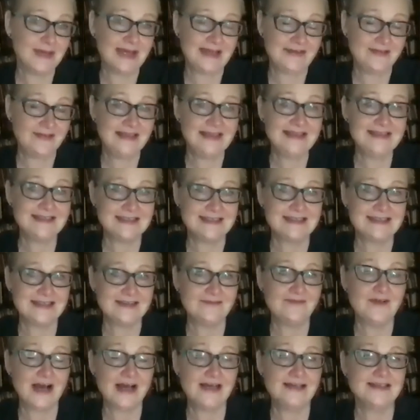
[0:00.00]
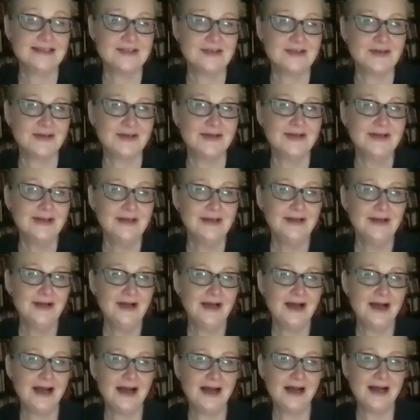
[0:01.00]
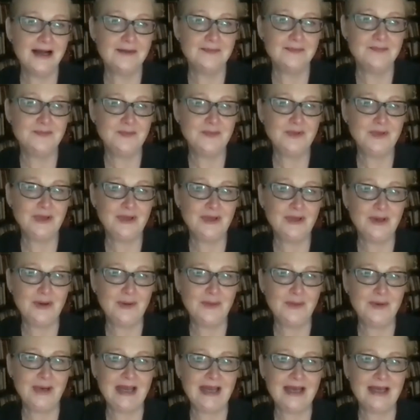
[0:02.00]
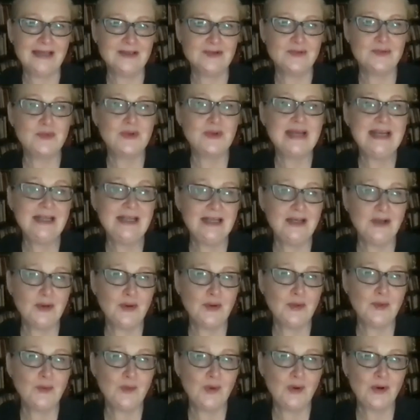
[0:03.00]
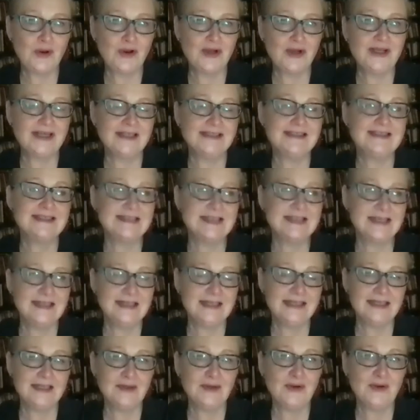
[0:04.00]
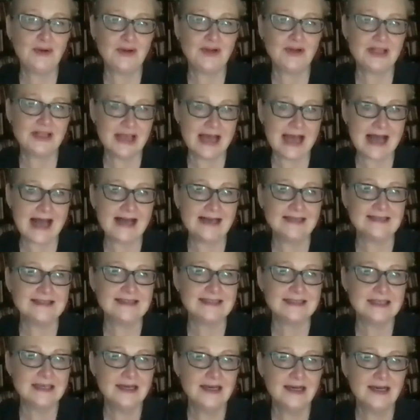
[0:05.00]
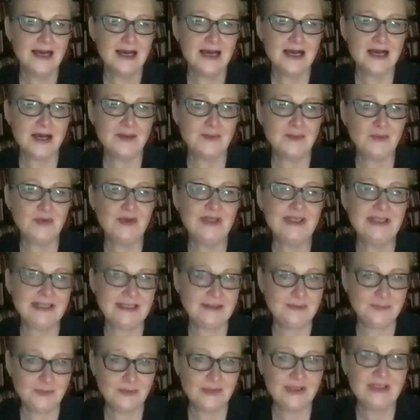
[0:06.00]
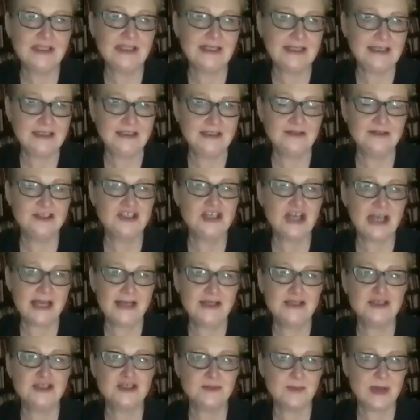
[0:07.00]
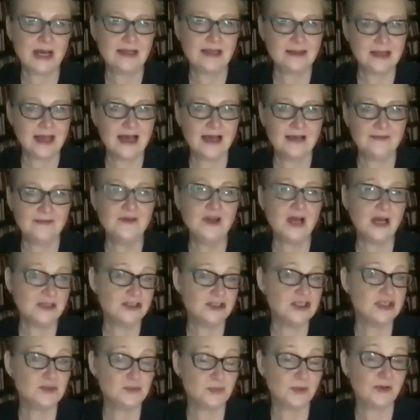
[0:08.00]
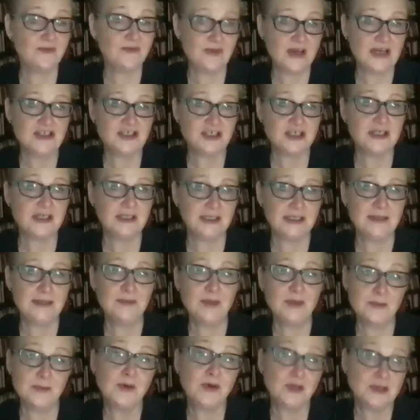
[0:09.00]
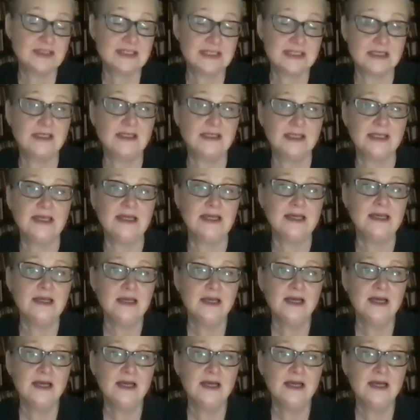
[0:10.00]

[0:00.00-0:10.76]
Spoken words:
thesis advisor, and reading her work and sitting in her class really, really changed my life, not just professionally, but personally.